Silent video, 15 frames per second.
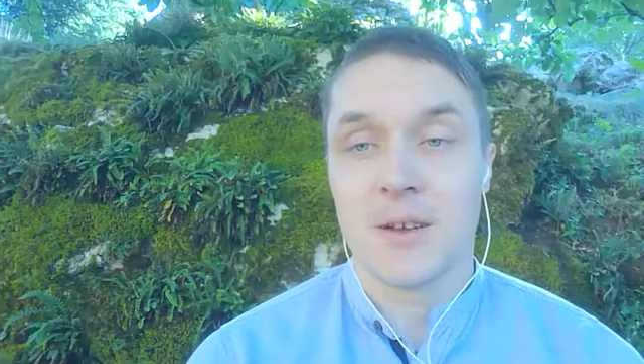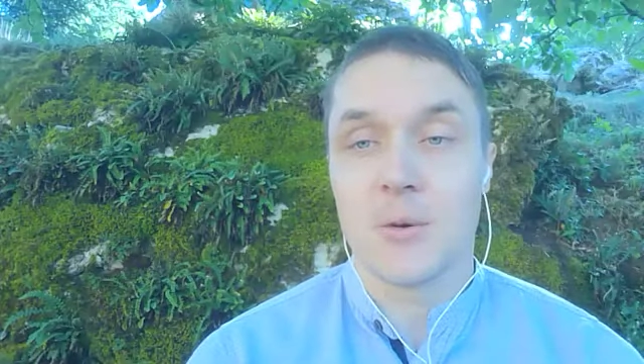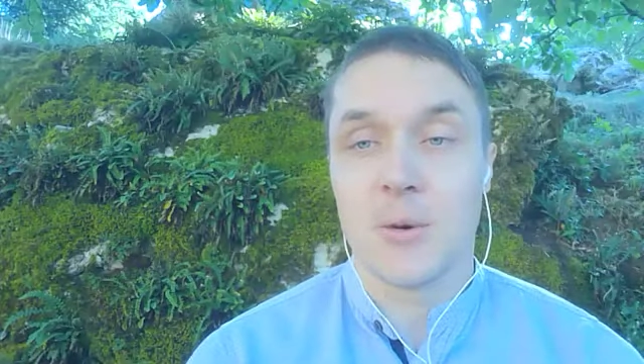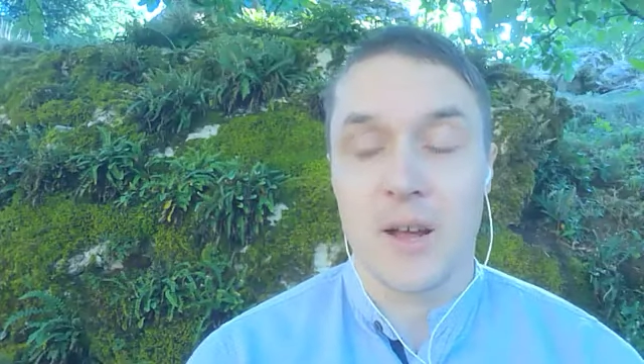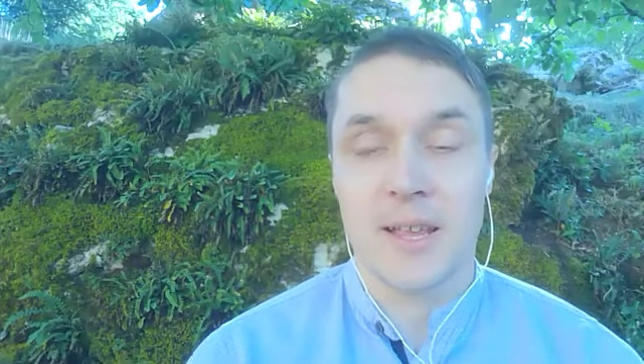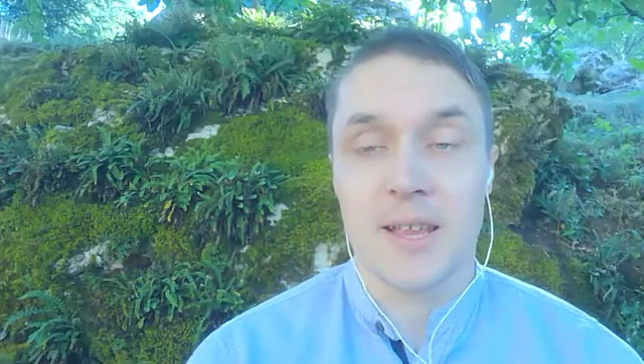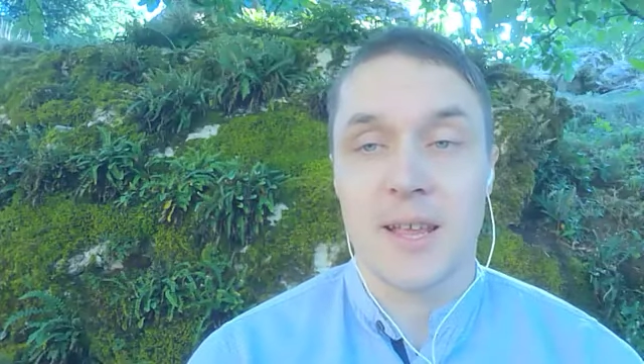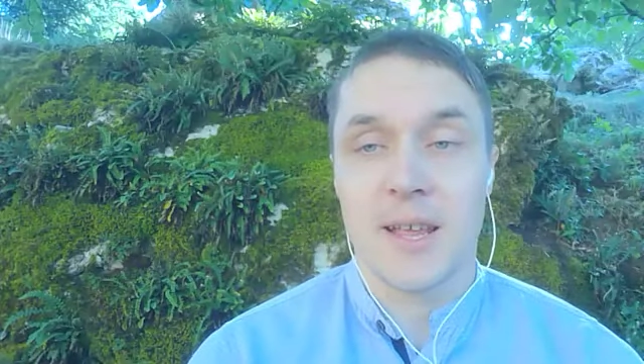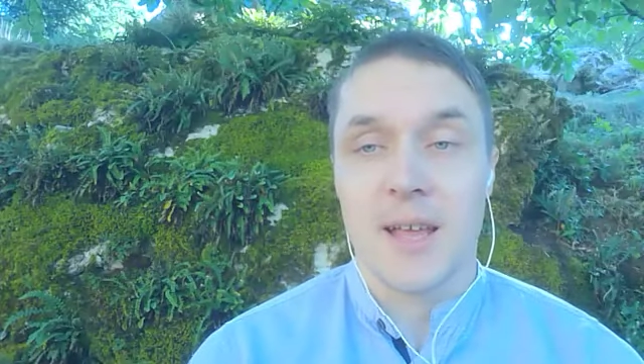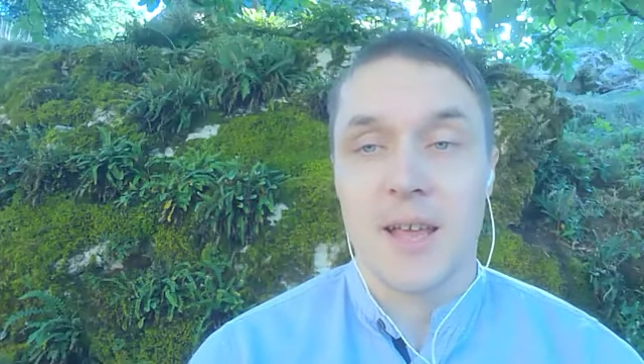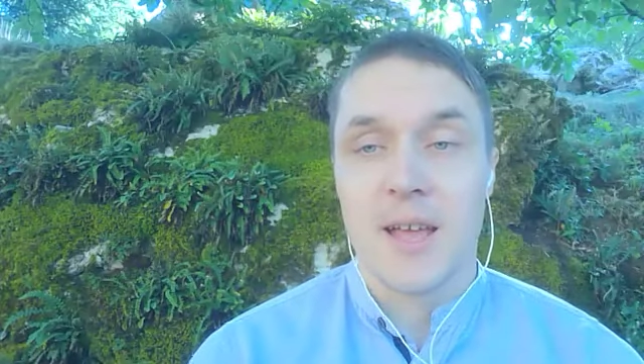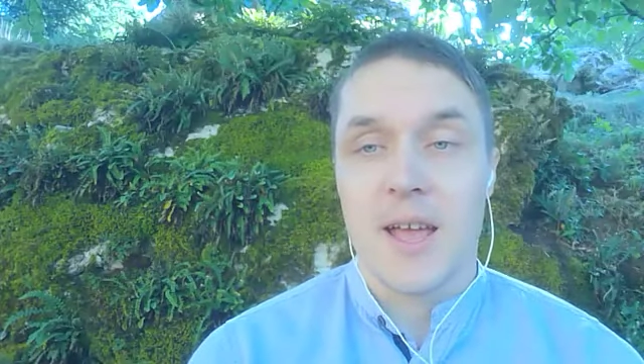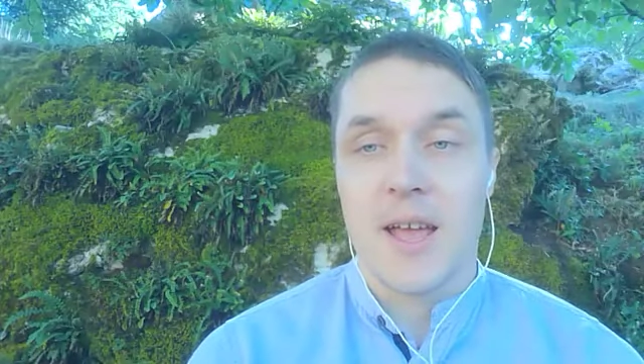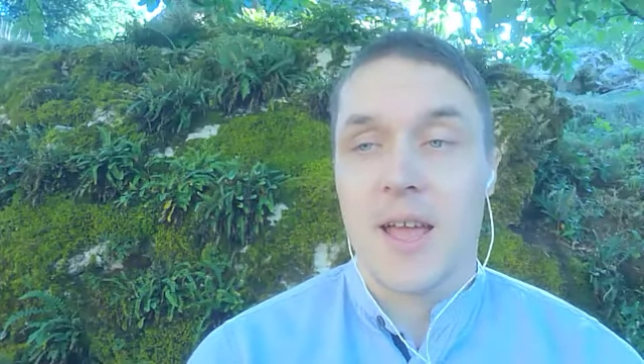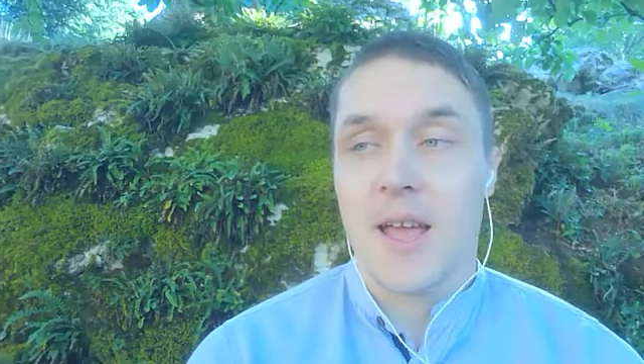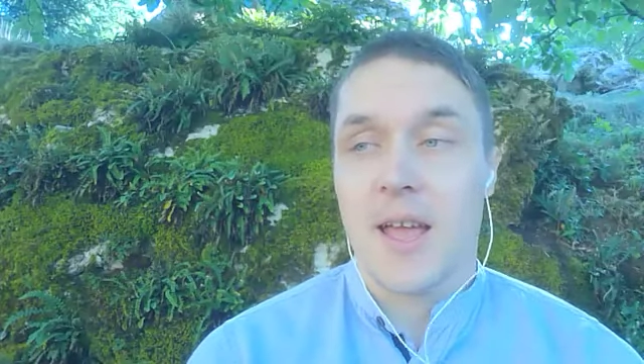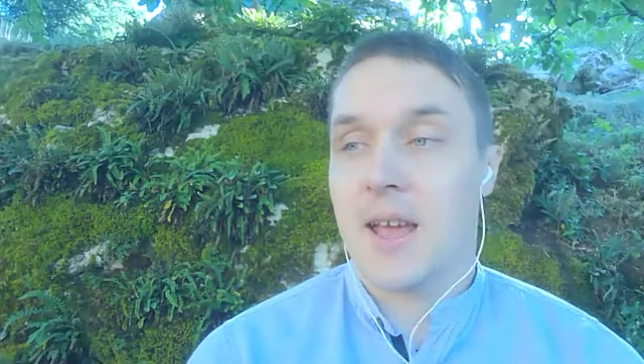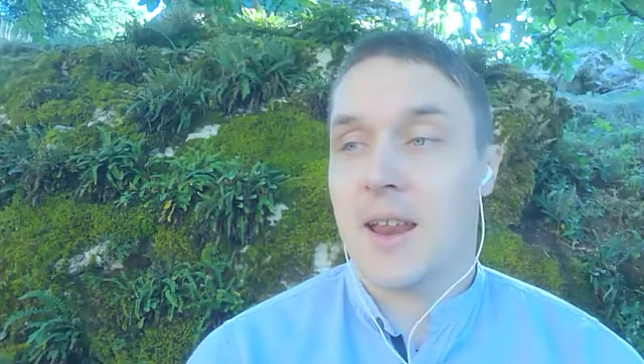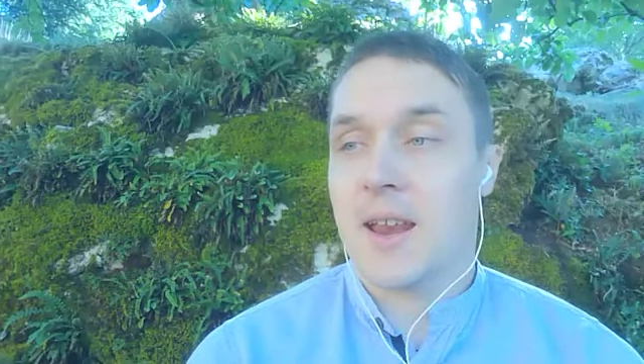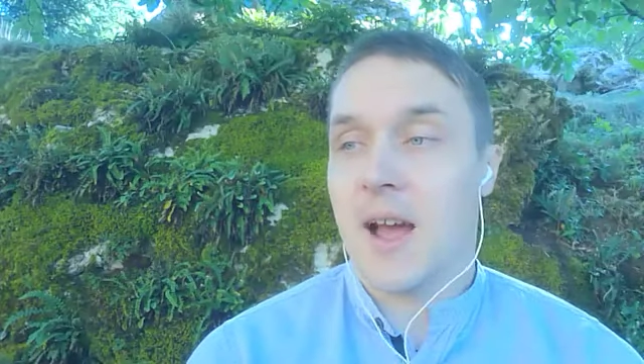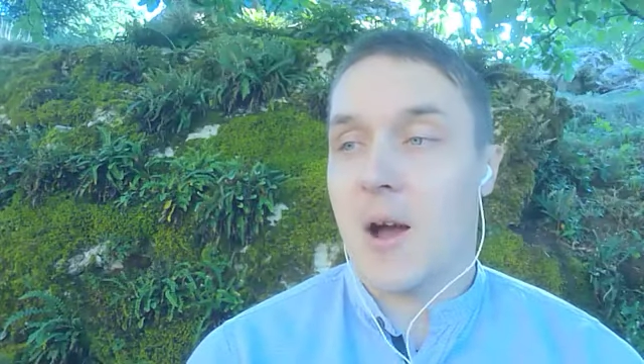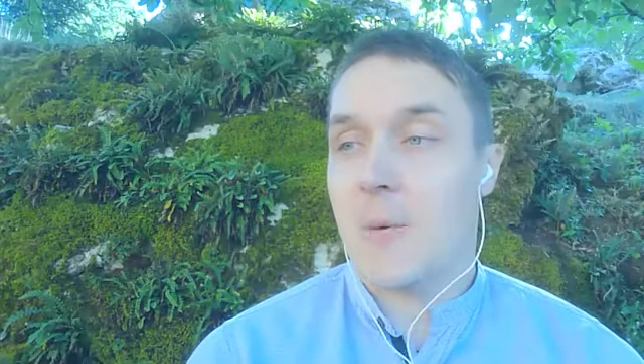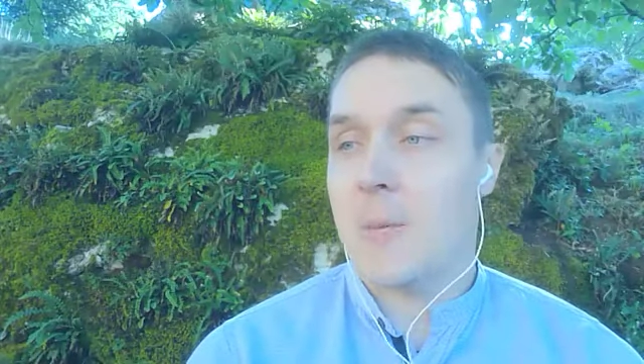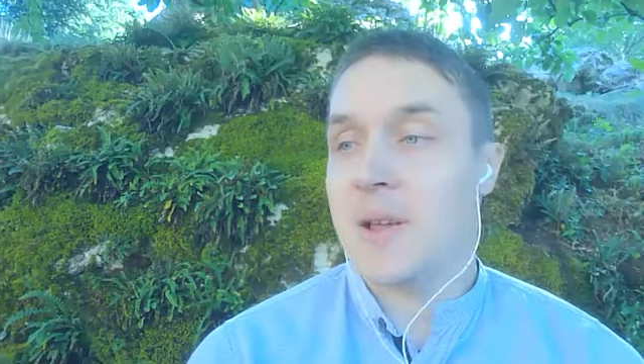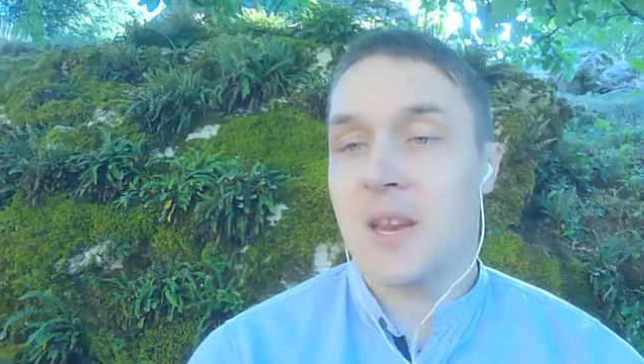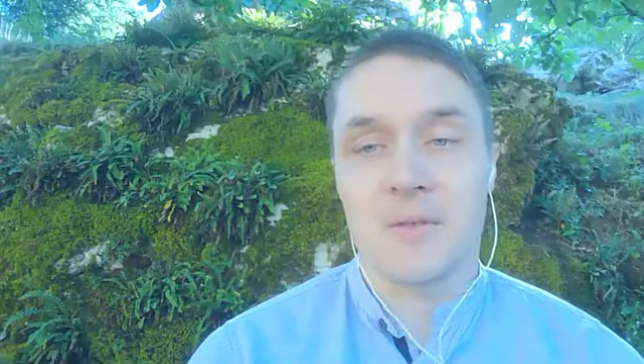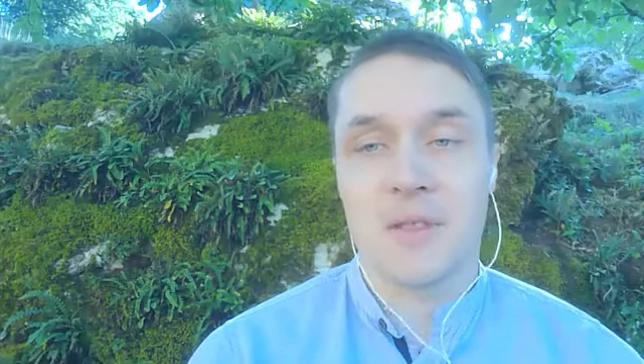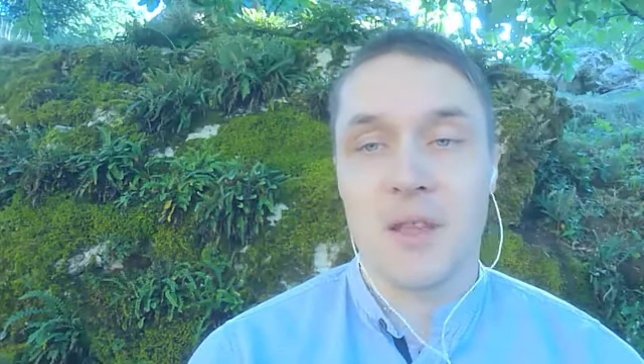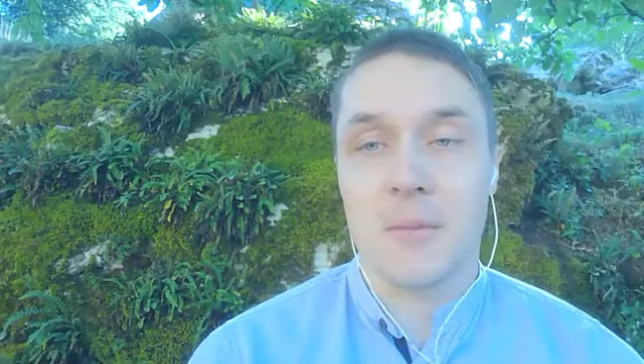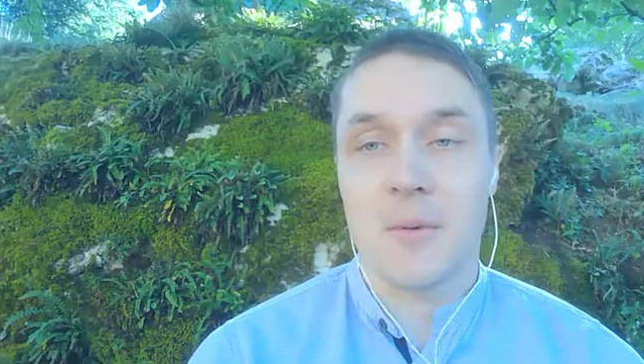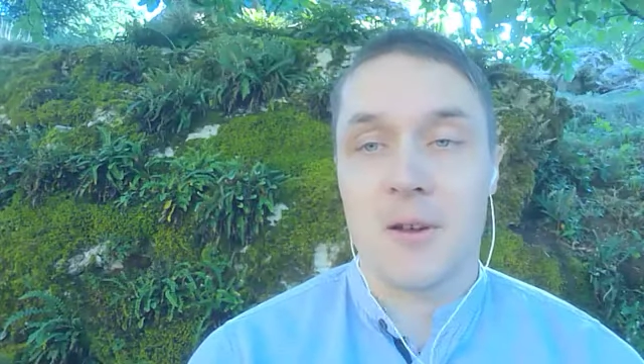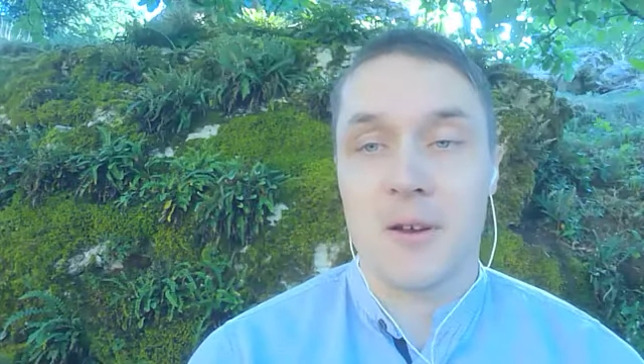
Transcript: Right. And how many of them